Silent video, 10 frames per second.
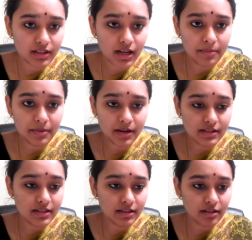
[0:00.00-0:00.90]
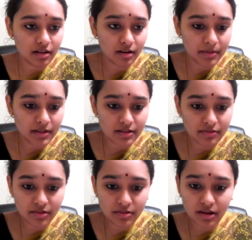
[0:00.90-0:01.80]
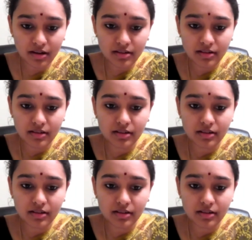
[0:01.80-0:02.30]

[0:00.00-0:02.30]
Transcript: Type yes in the comments if you are.